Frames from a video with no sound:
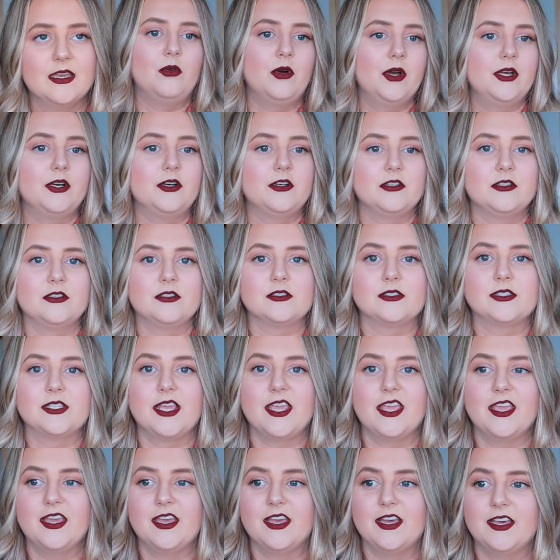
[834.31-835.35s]
oils
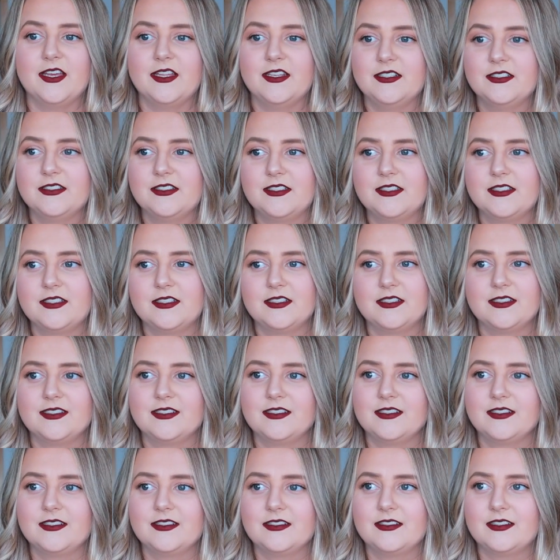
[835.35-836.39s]
and
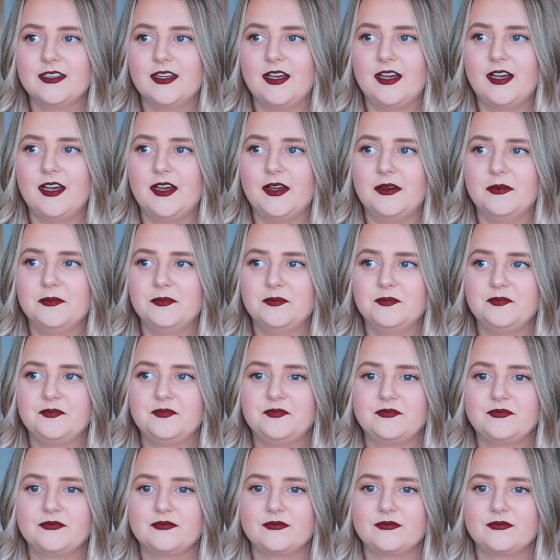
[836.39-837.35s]
um,